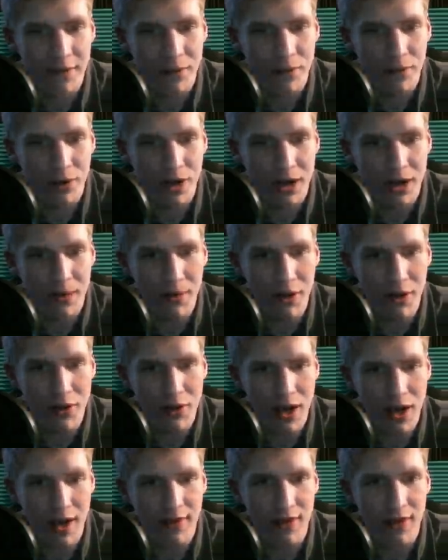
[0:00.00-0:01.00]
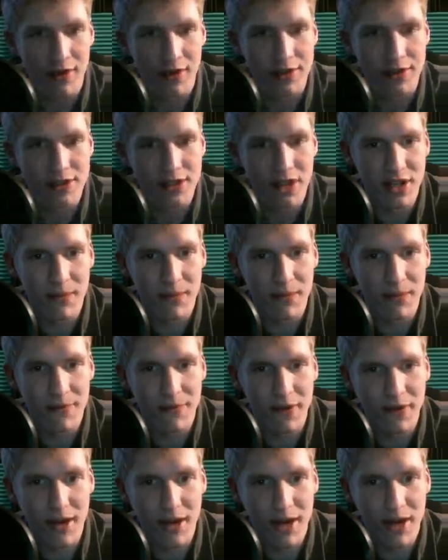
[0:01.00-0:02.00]
We're gonna be okay, though. It's gonna be
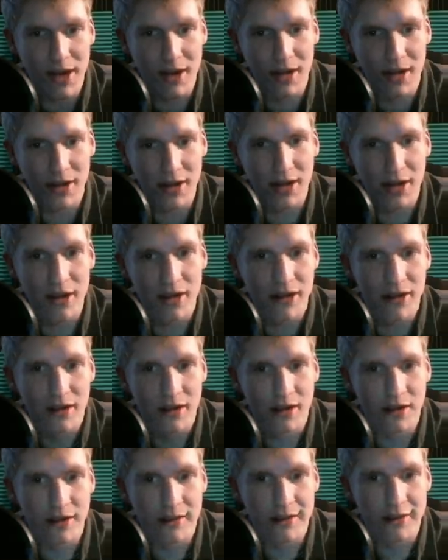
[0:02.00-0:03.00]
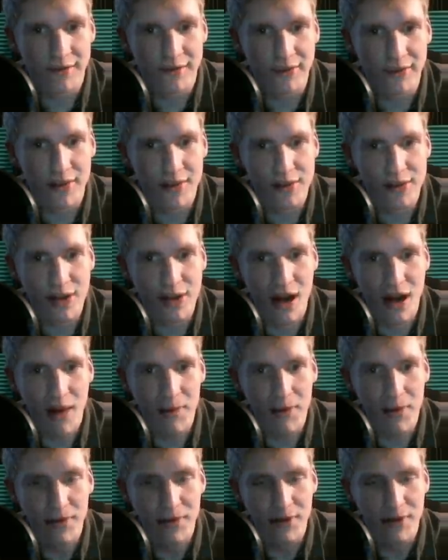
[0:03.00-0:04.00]
fine. There's a cop
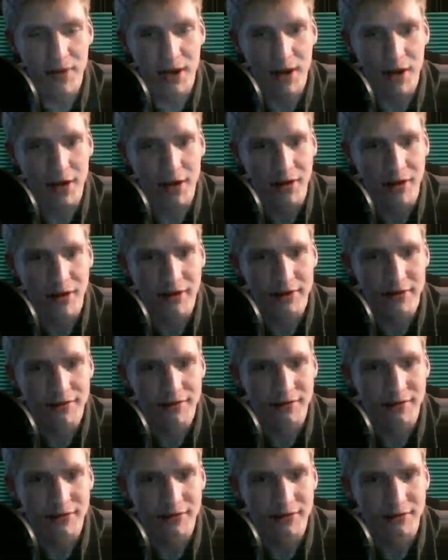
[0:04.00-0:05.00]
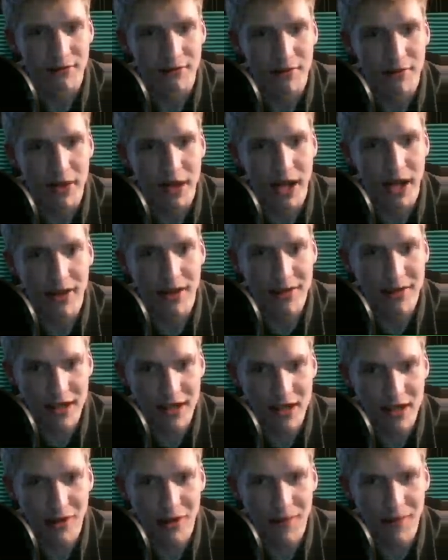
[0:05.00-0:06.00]
over there. But I
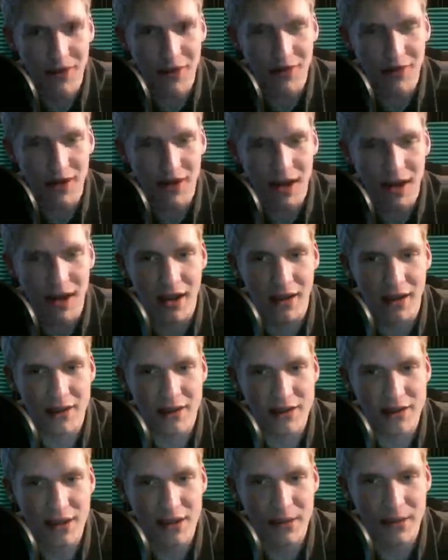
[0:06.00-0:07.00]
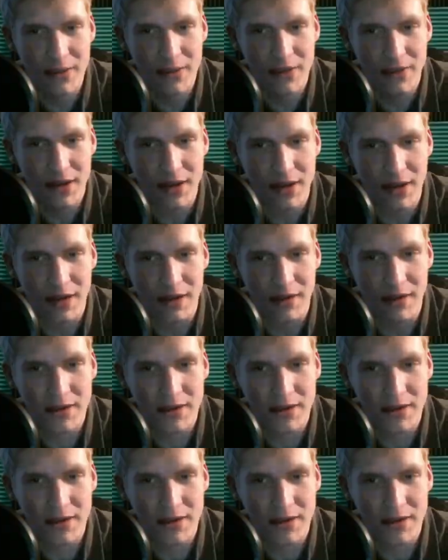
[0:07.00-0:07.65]
think it'll be okay. It's gonna be fine.